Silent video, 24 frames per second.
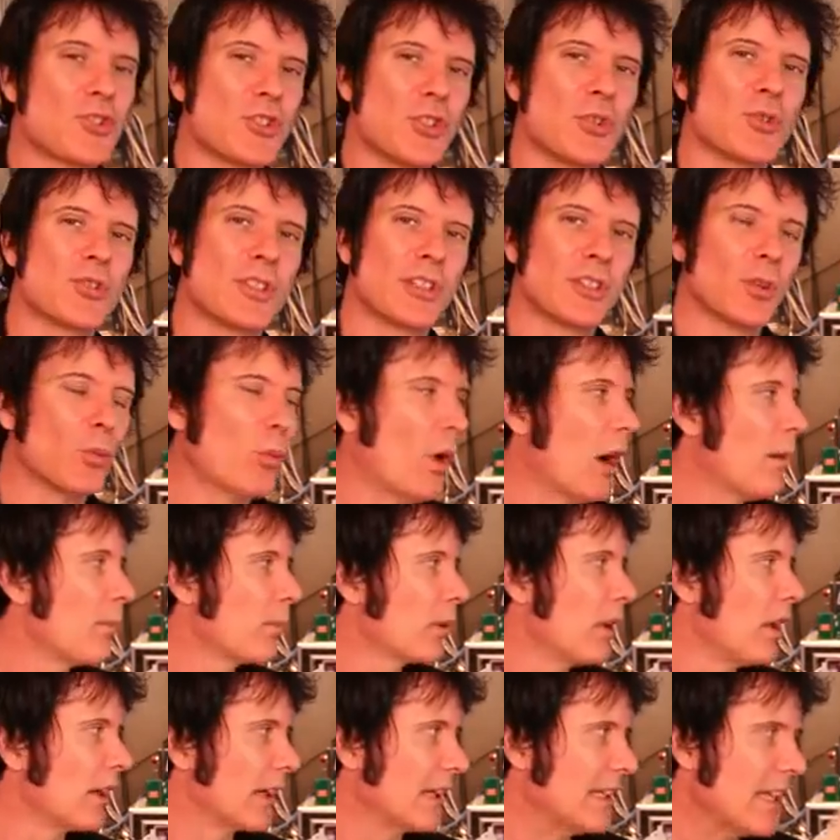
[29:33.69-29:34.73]
just using the
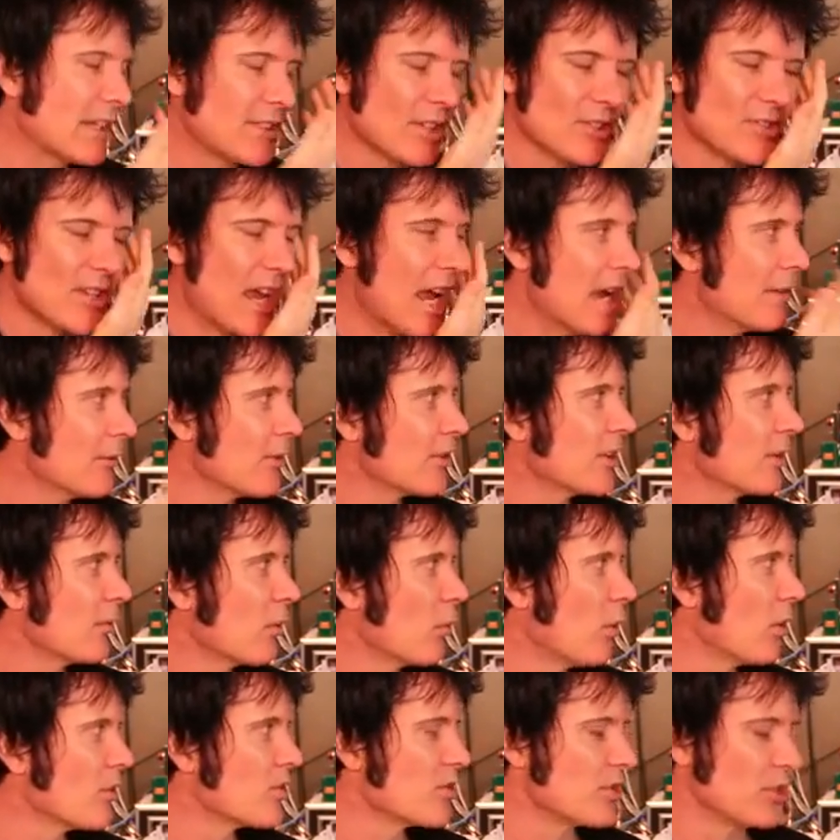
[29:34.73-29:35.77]
one plugin. That does
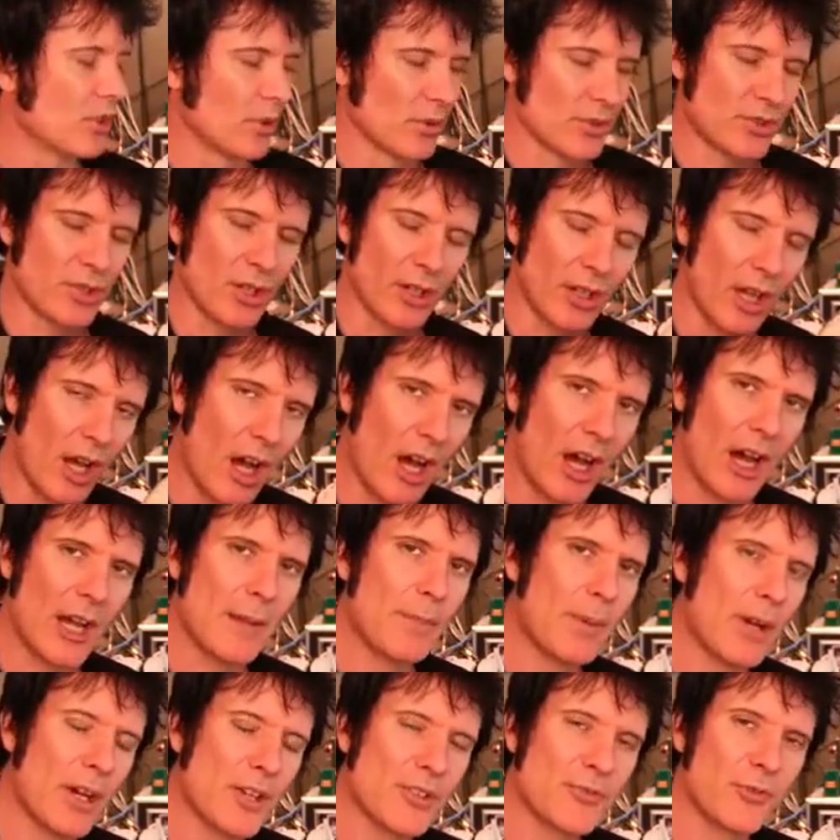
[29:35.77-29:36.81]
everything we want to do. It's got a
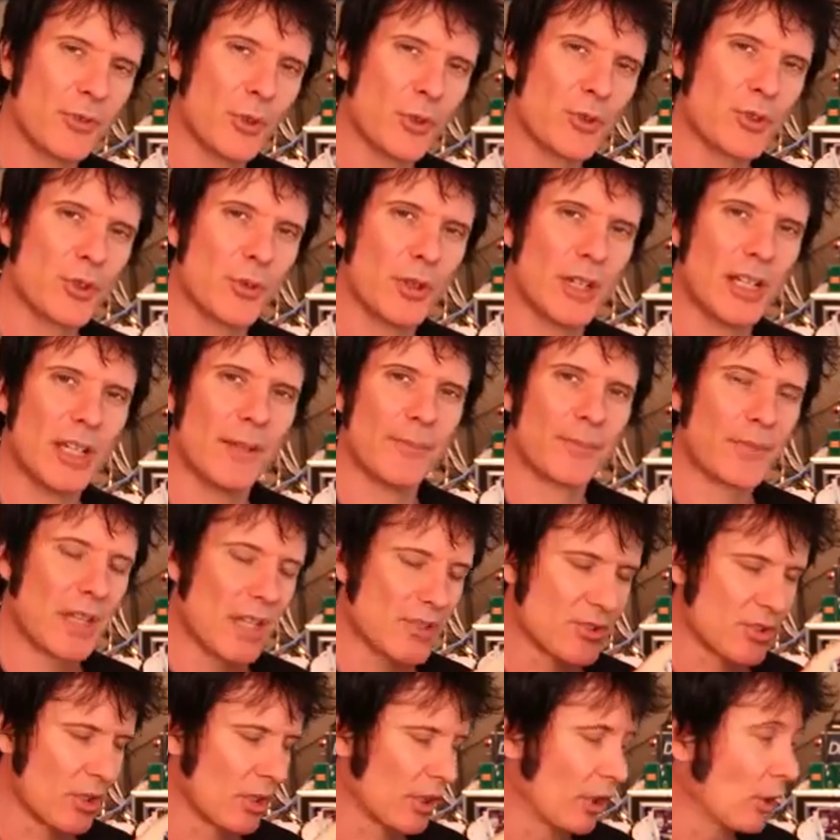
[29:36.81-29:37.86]
high-pass filter in
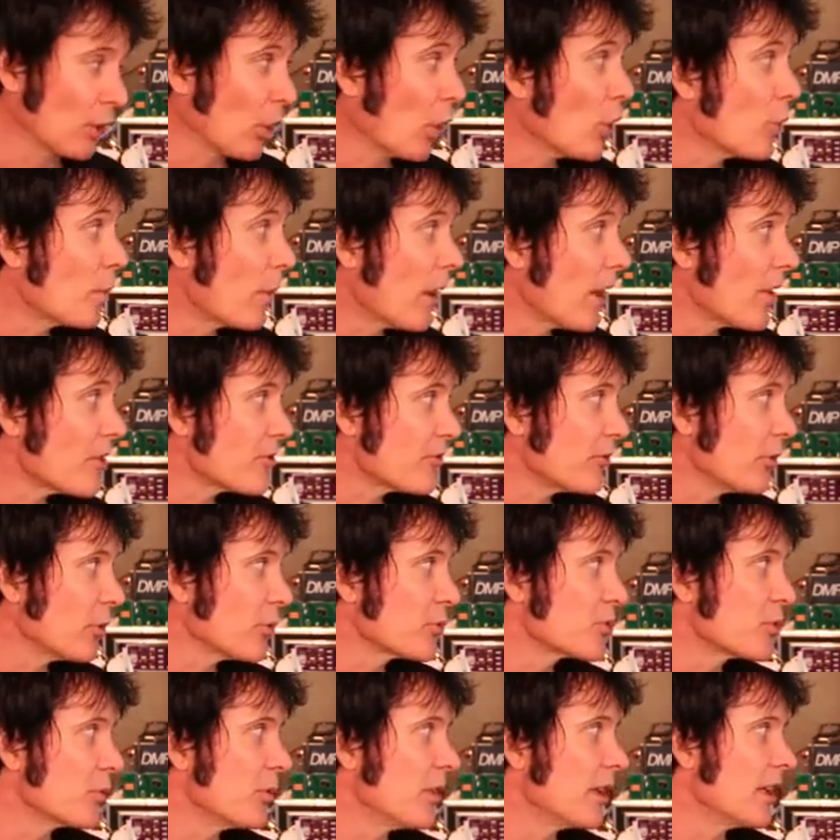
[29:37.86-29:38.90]
it. It's got a low-pass
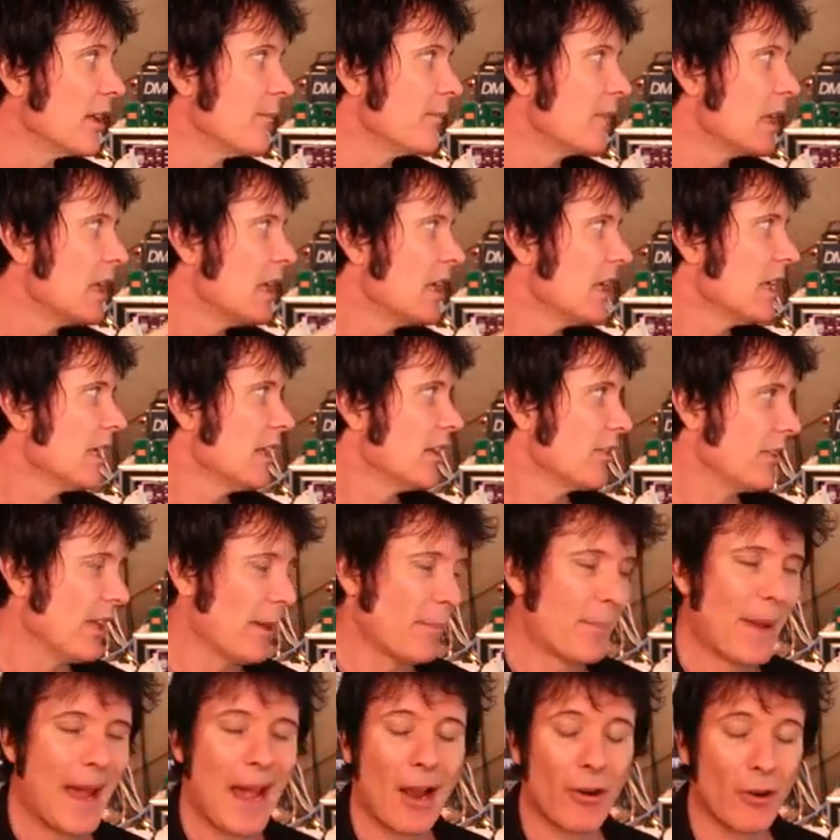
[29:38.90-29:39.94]
filter in it.
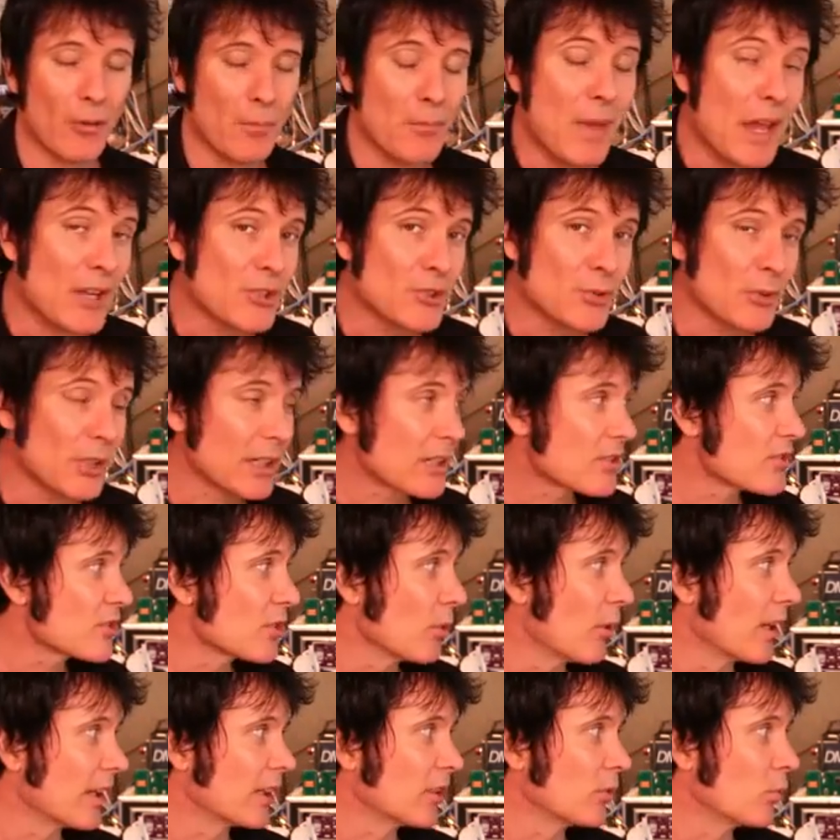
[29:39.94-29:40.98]
They're parametric,
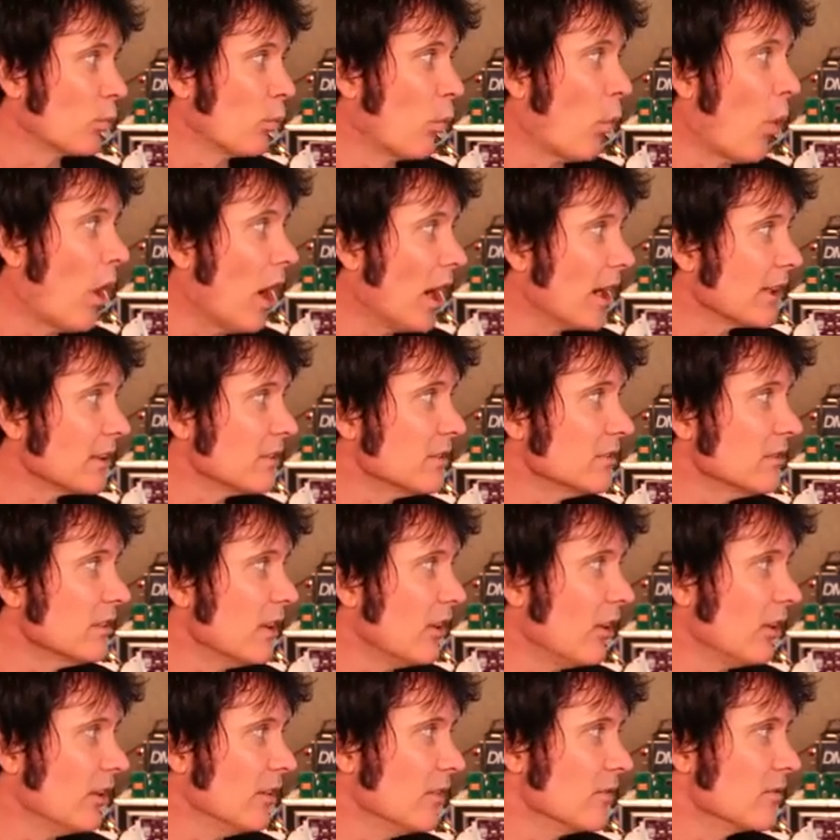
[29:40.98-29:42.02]
so I could
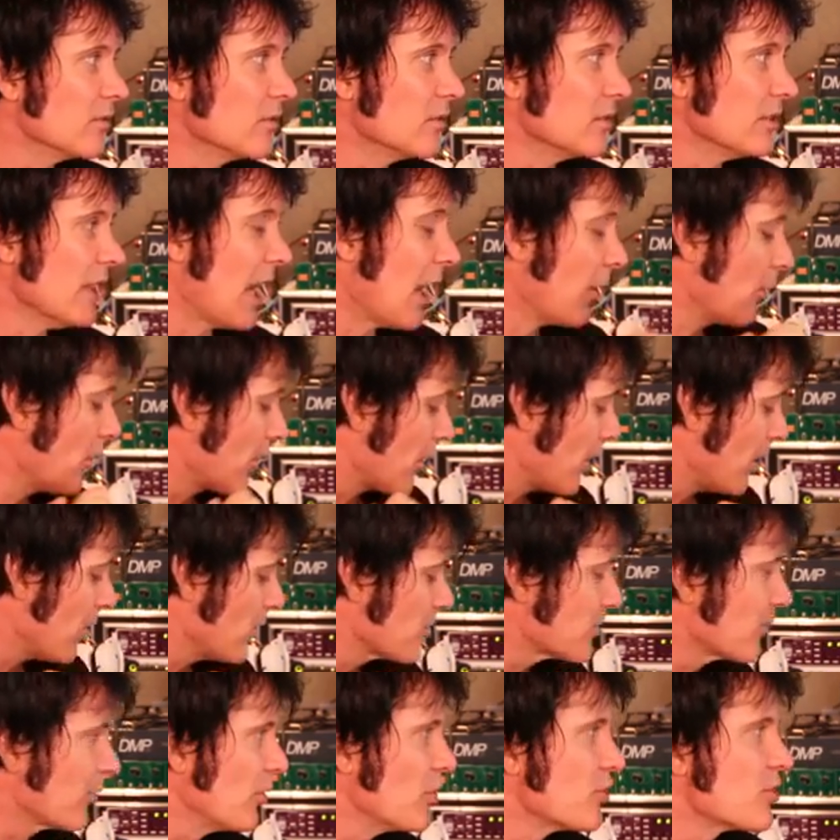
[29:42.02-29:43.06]
widen and narrow
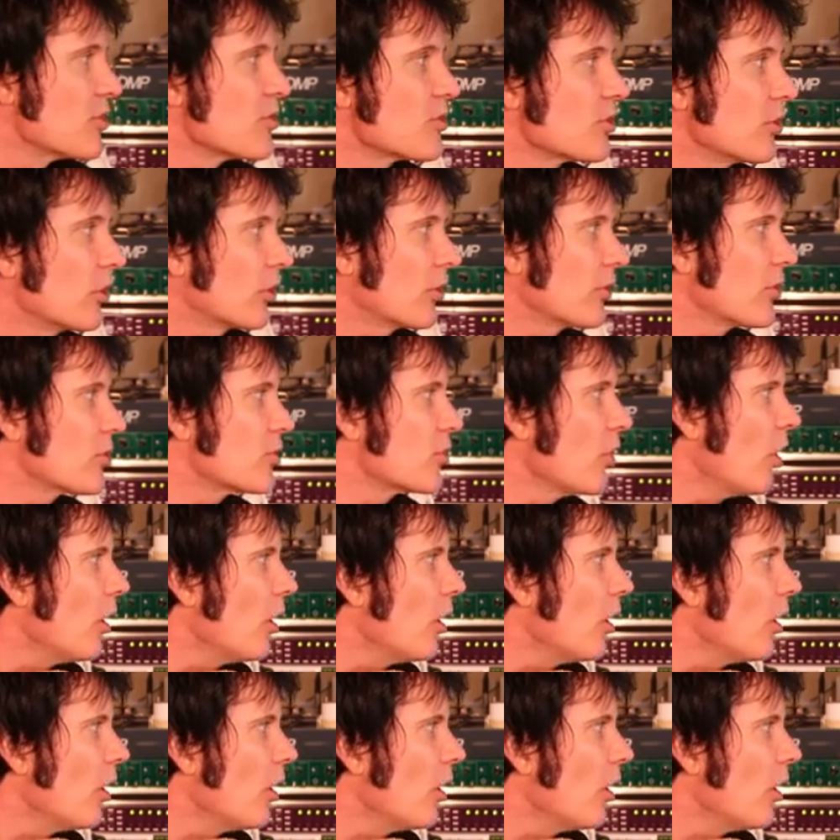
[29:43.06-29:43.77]
those. For instance, look at the